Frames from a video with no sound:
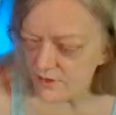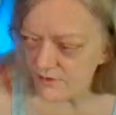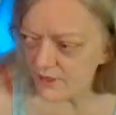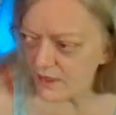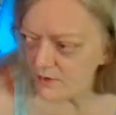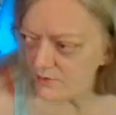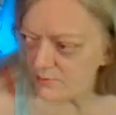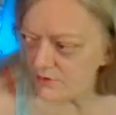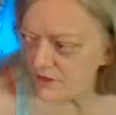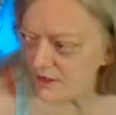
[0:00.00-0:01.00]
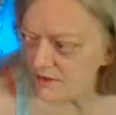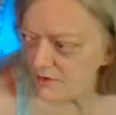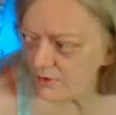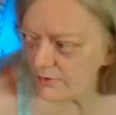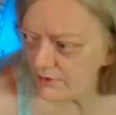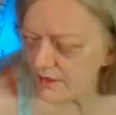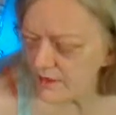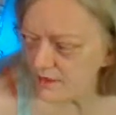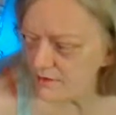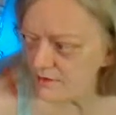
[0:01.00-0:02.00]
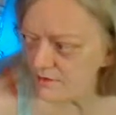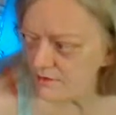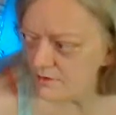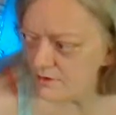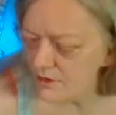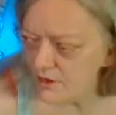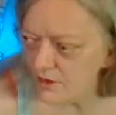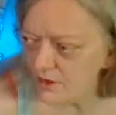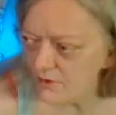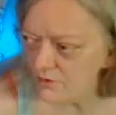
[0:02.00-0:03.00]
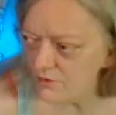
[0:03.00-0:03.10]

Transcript: They thought it would protect their other kid, you know.